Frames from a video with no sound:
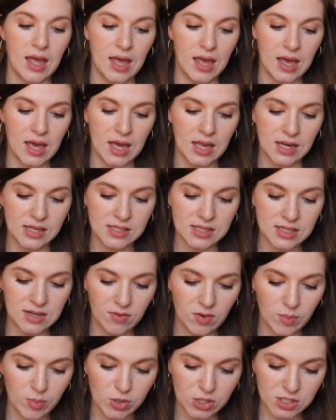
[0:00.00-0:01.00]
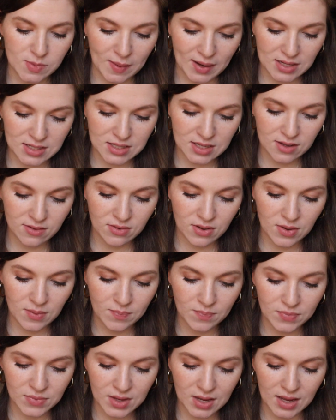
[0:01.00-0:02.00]
and it's a different perspective
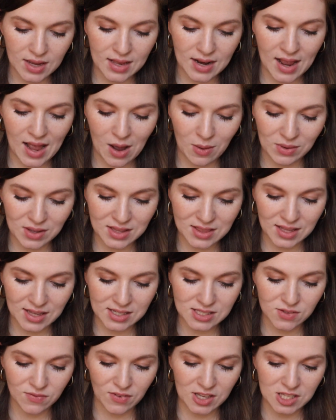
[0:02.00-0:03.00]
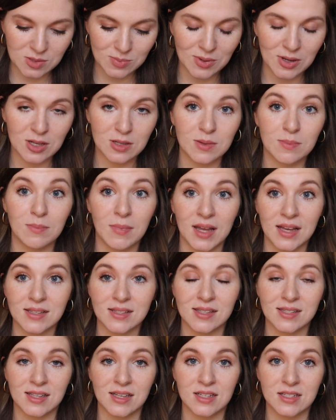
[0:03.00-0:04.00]
on how he thinks Facebook makes
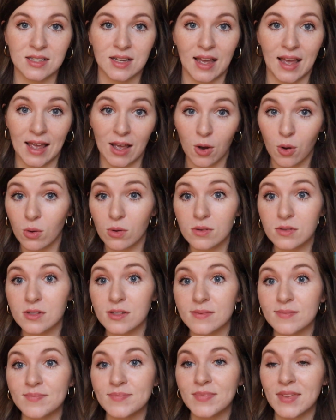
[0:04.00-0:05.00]
us into a-holes.